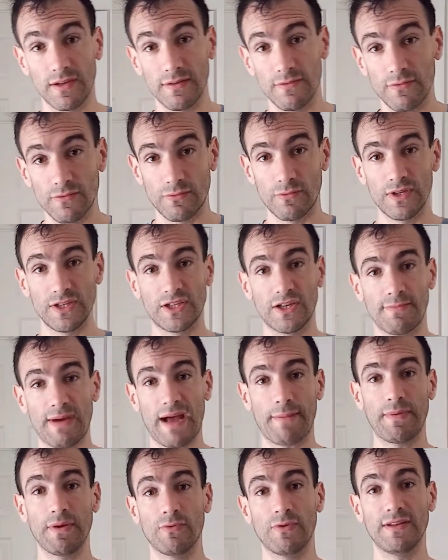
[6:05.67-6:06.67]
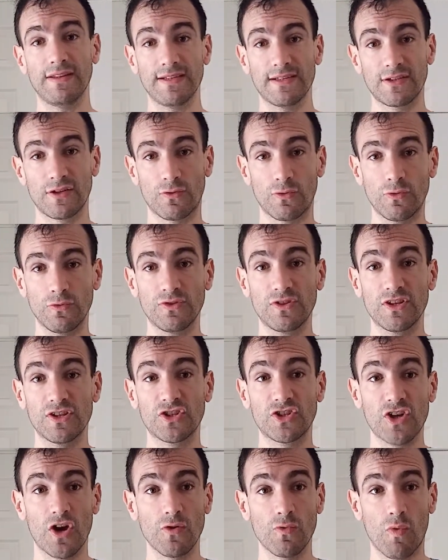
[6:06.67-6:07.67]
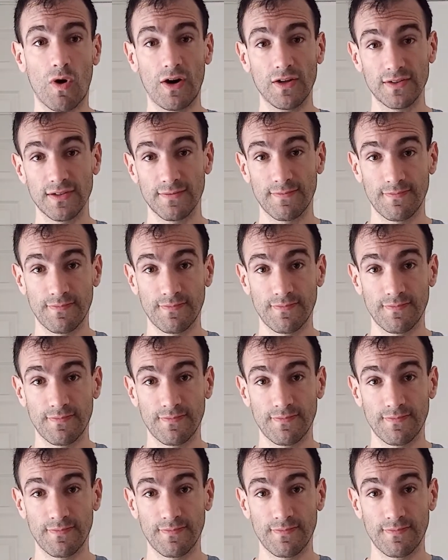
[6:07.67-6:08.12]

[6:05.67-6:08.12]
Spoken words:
which I'm happy with, is called the so what.